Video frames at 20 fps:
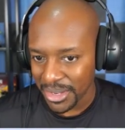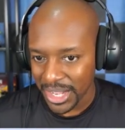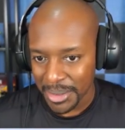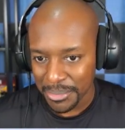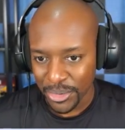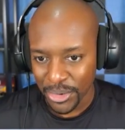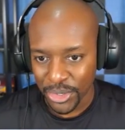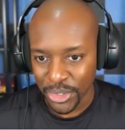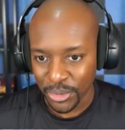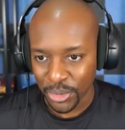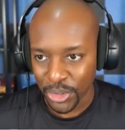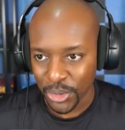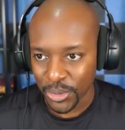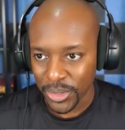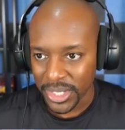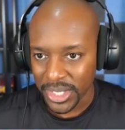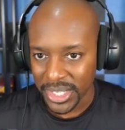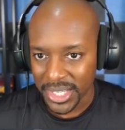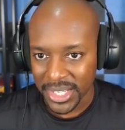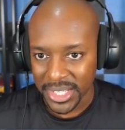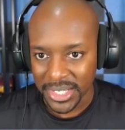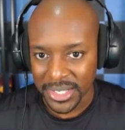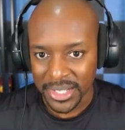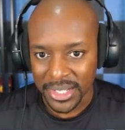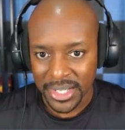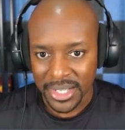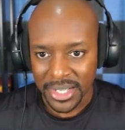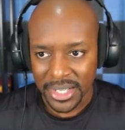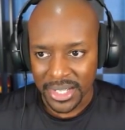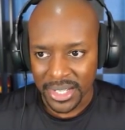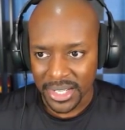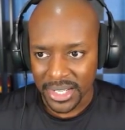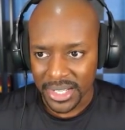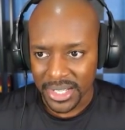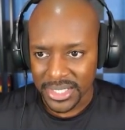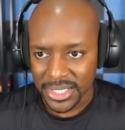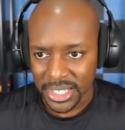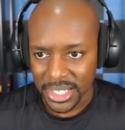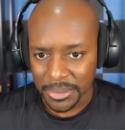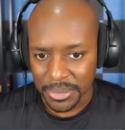I'm going the wrong way again.
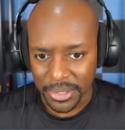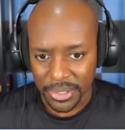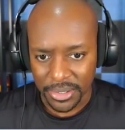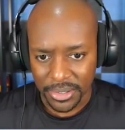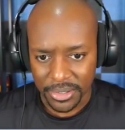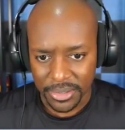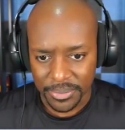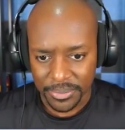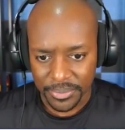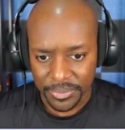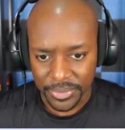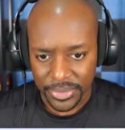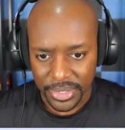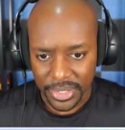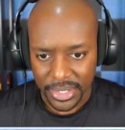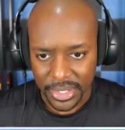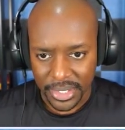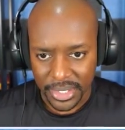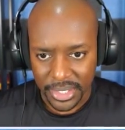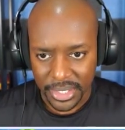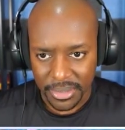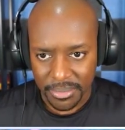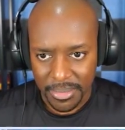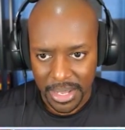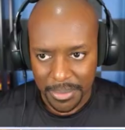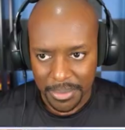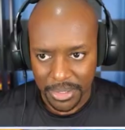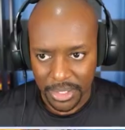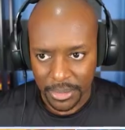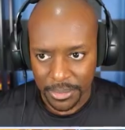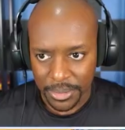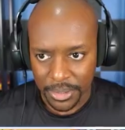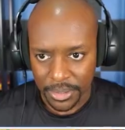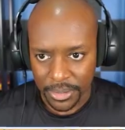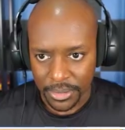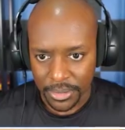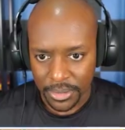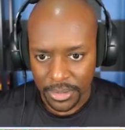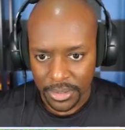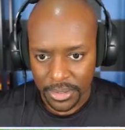Is it up here? Might be up
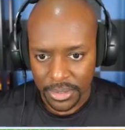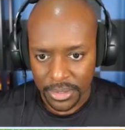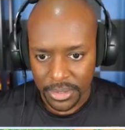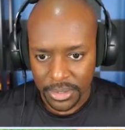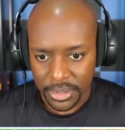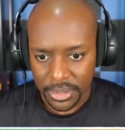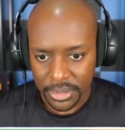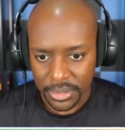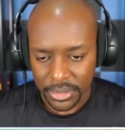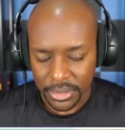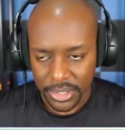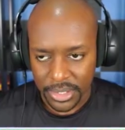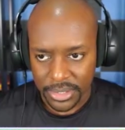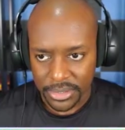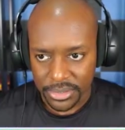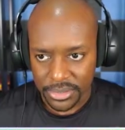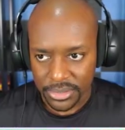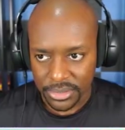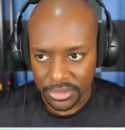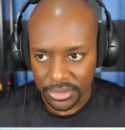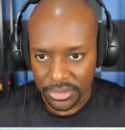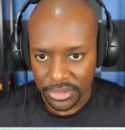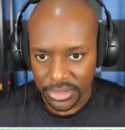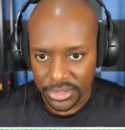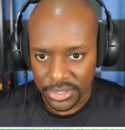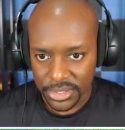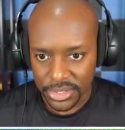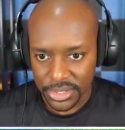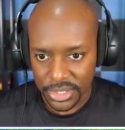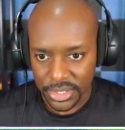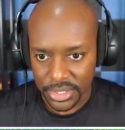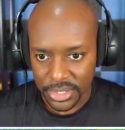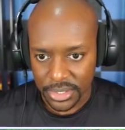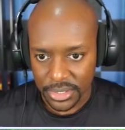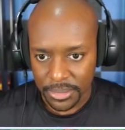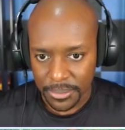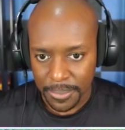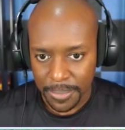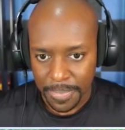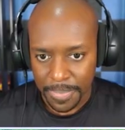here. Let's look
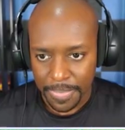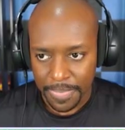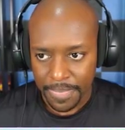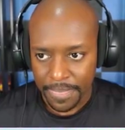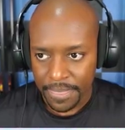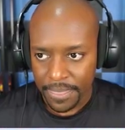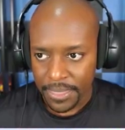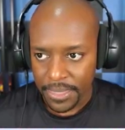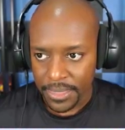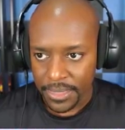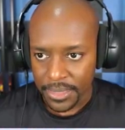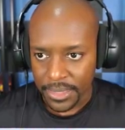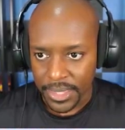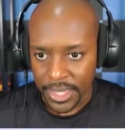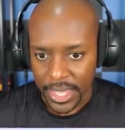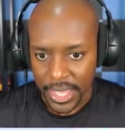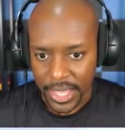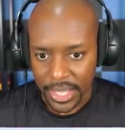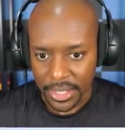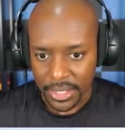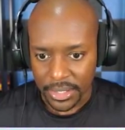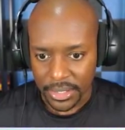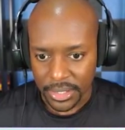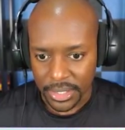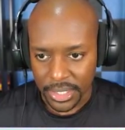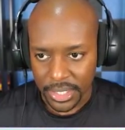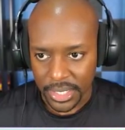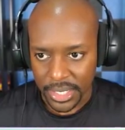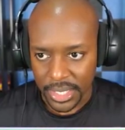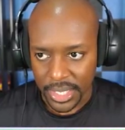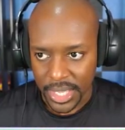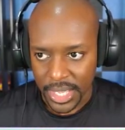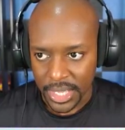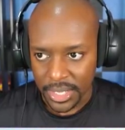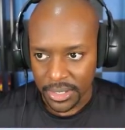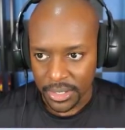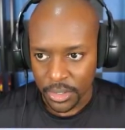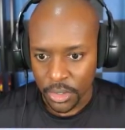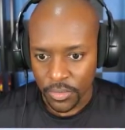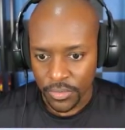see. Yeah. Yeah.
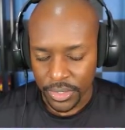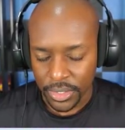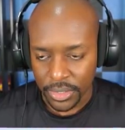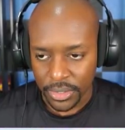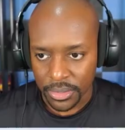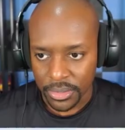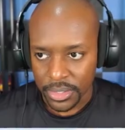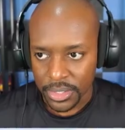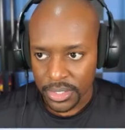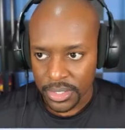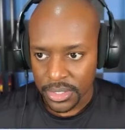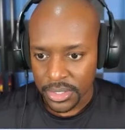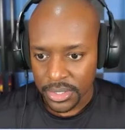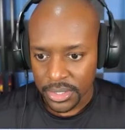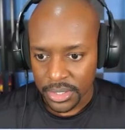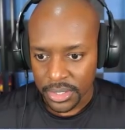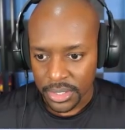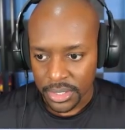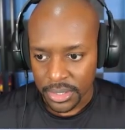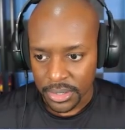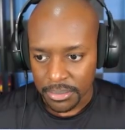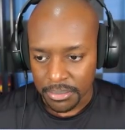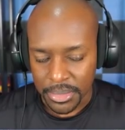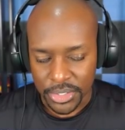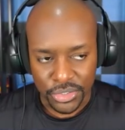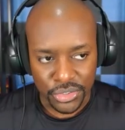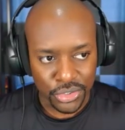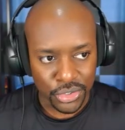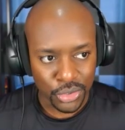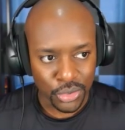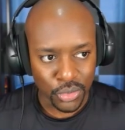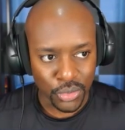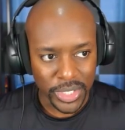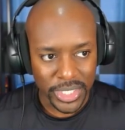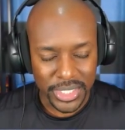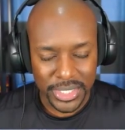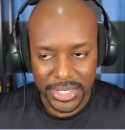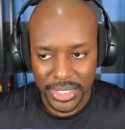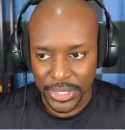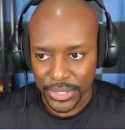Over here. Mr.
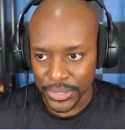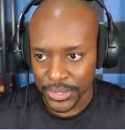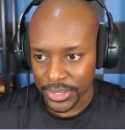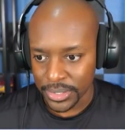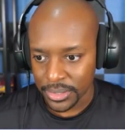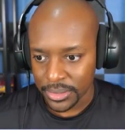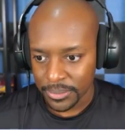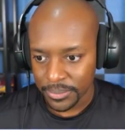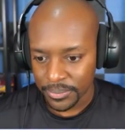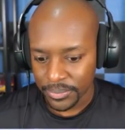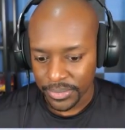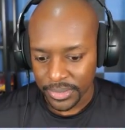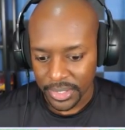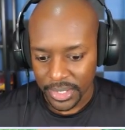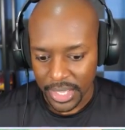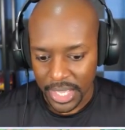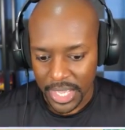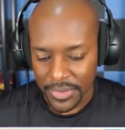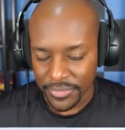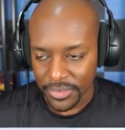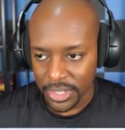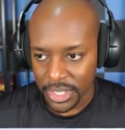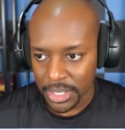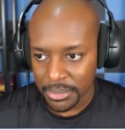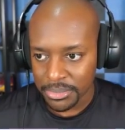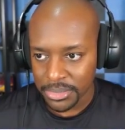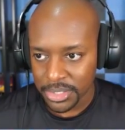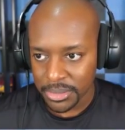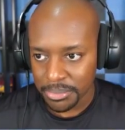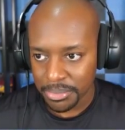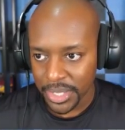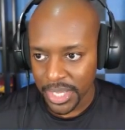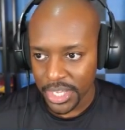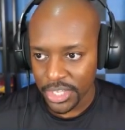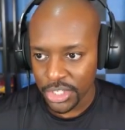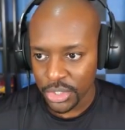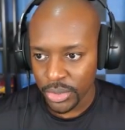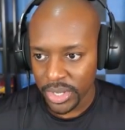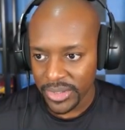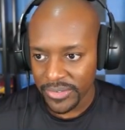Wizard, I've come to pay
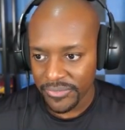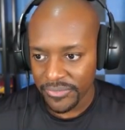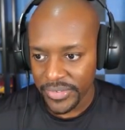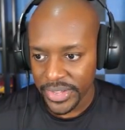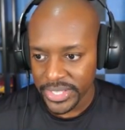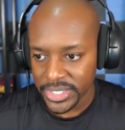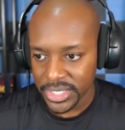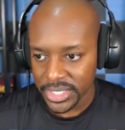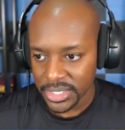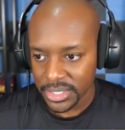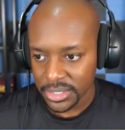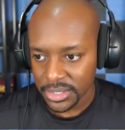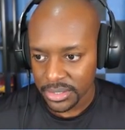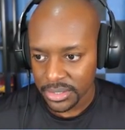you a visit.